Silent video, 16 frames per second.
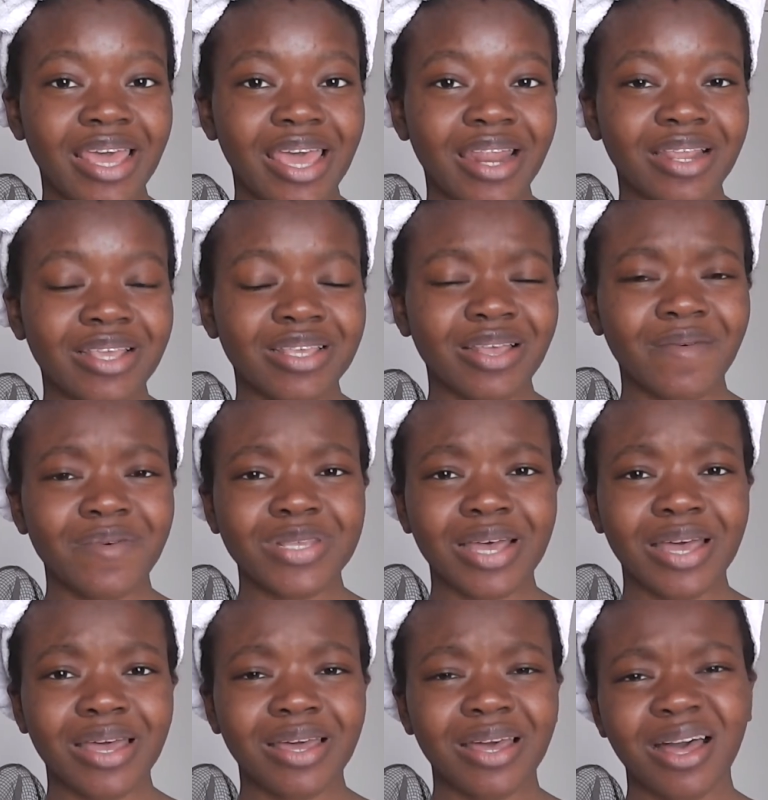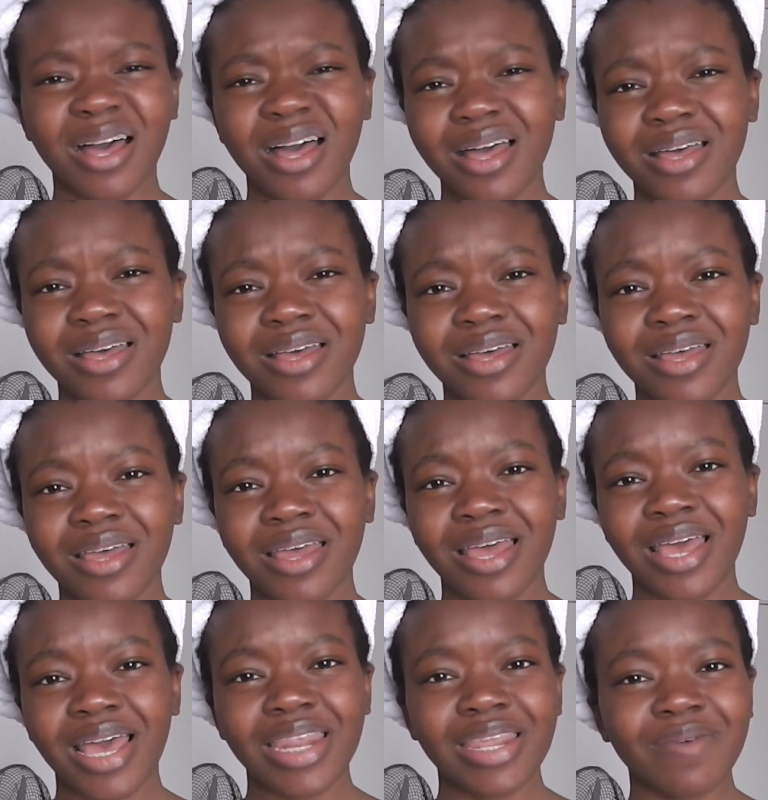again because I was like, huh?
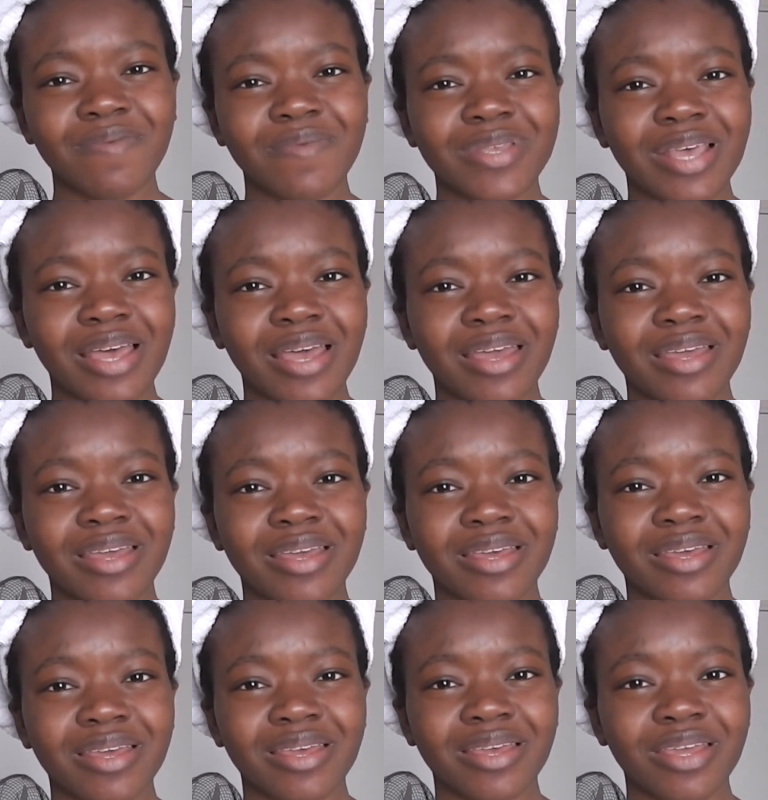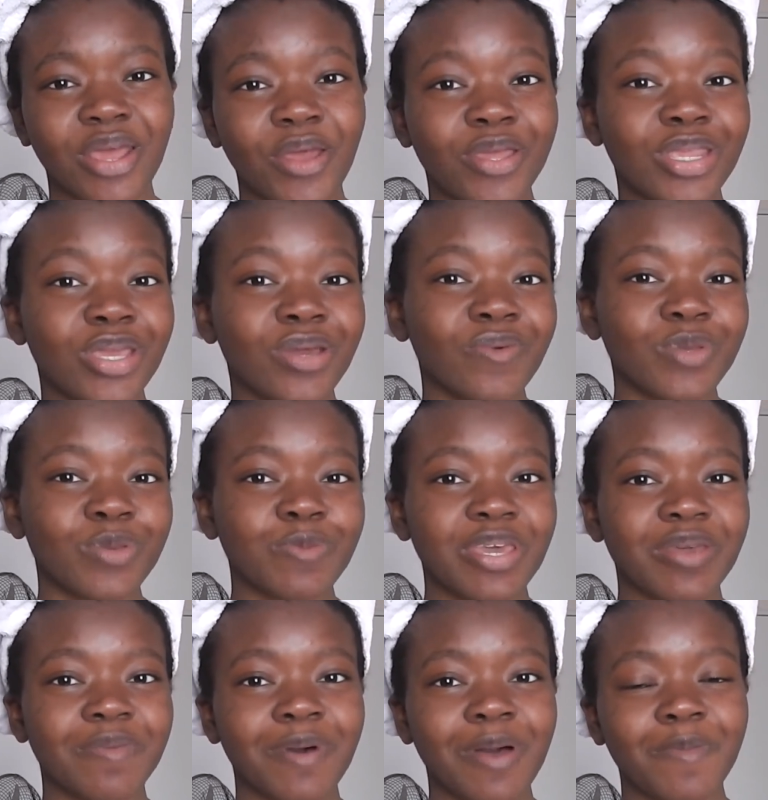And he was like, you know, he knew it was
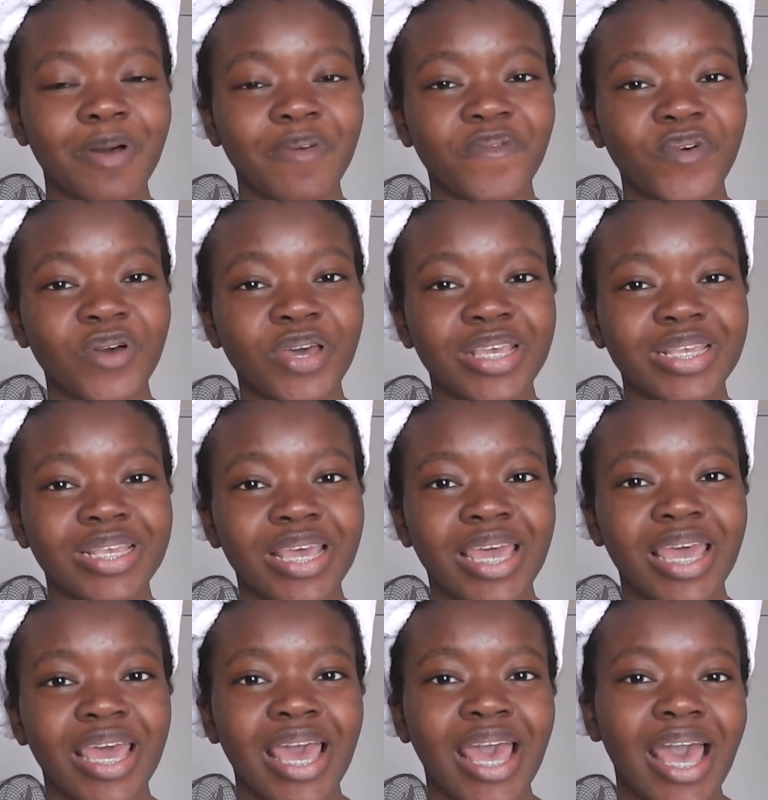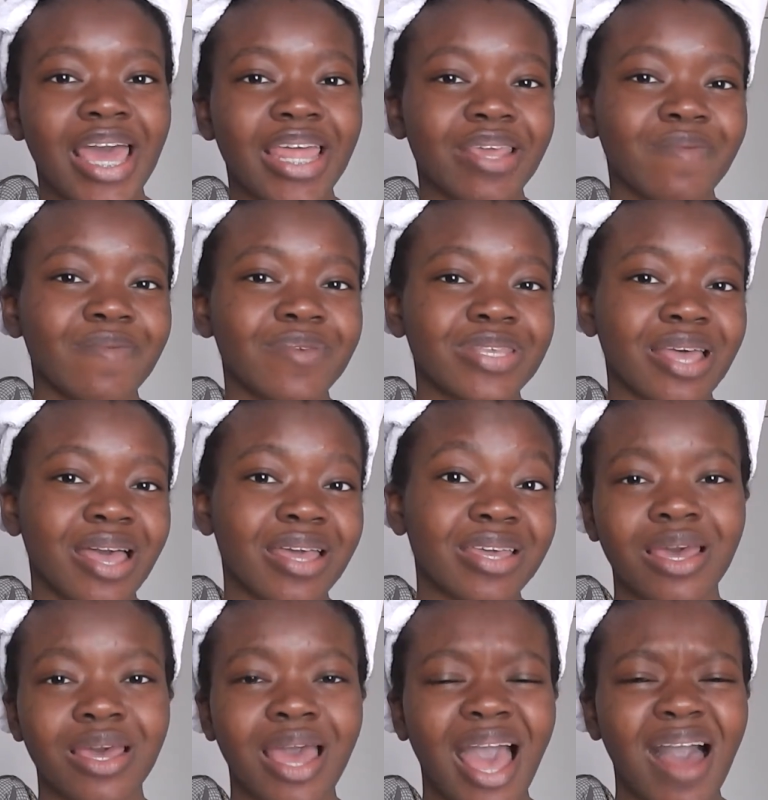me by my voice, and he was
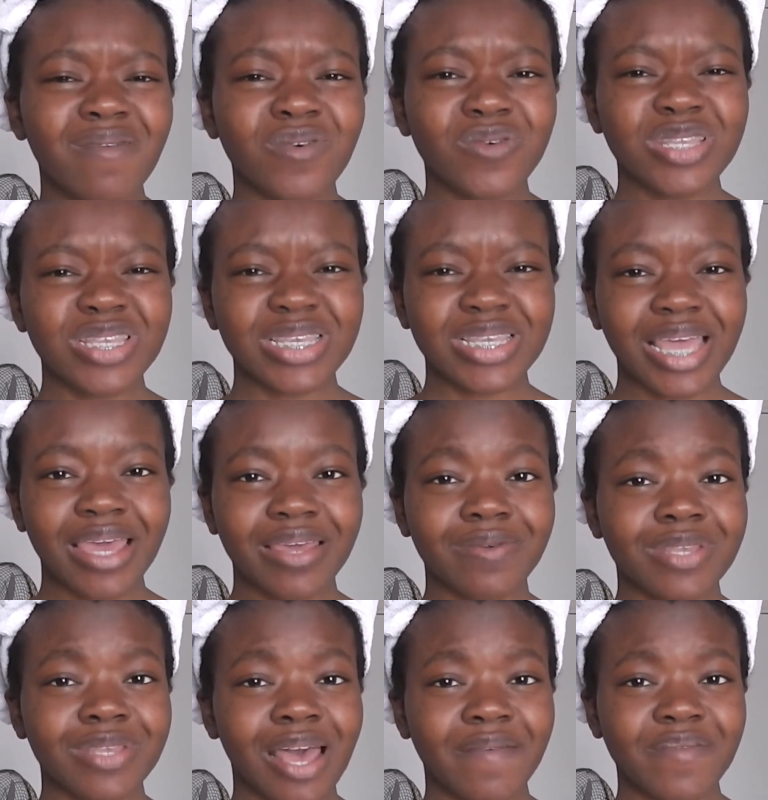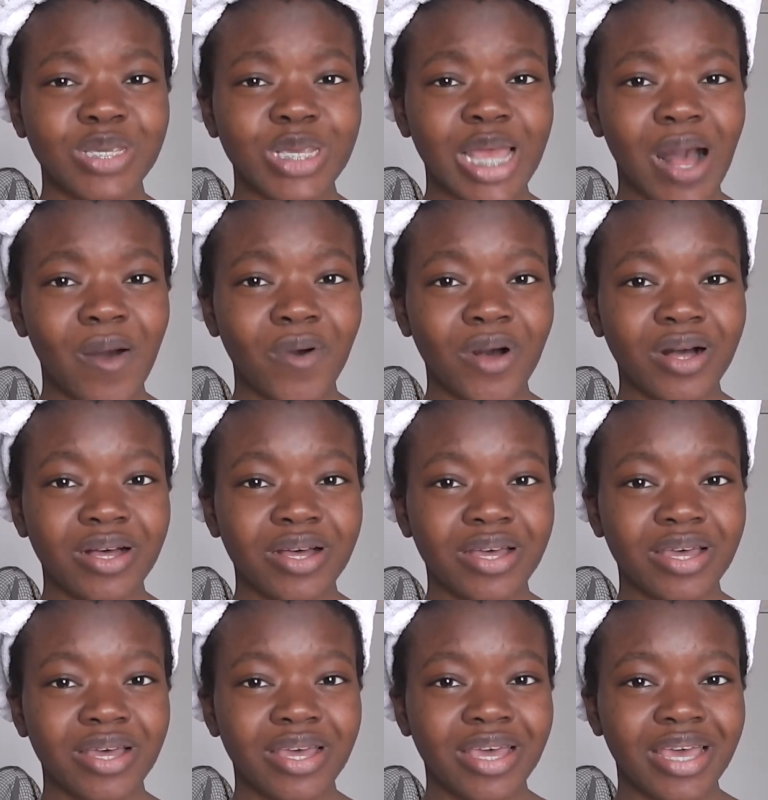like, how long does it take you to have a shower?
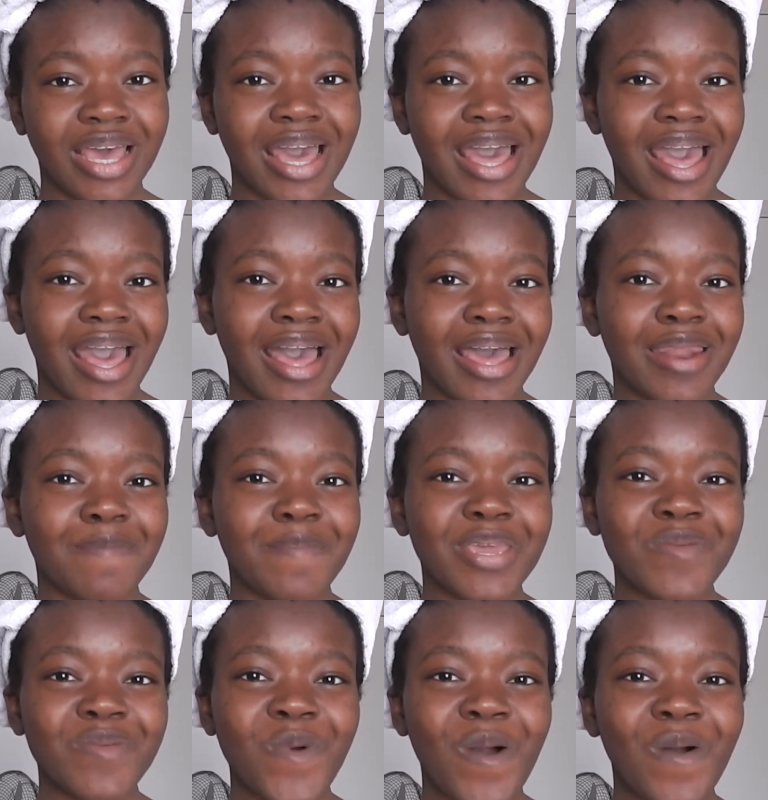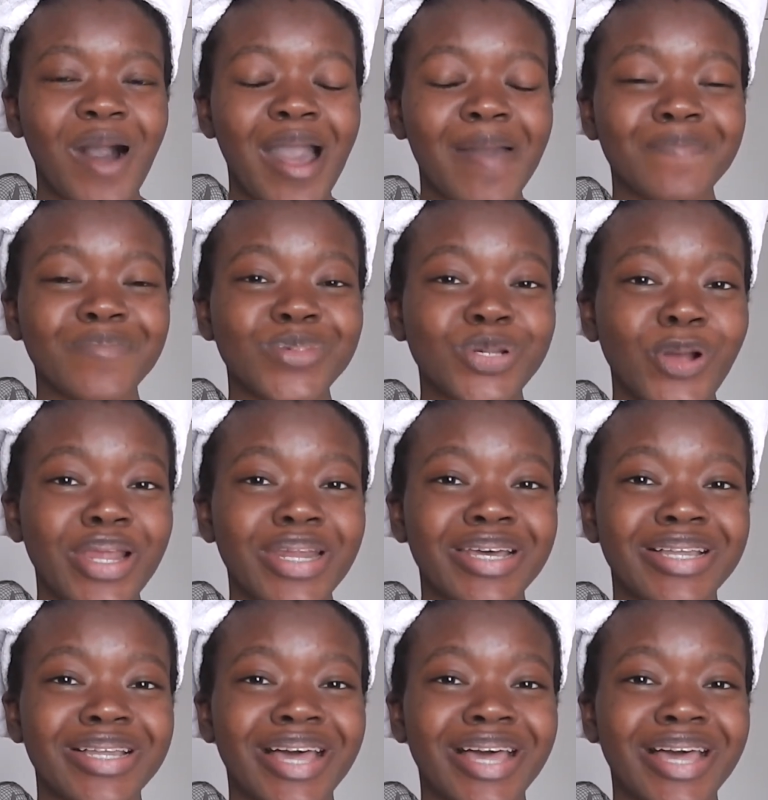And meanwhile, I'm trying to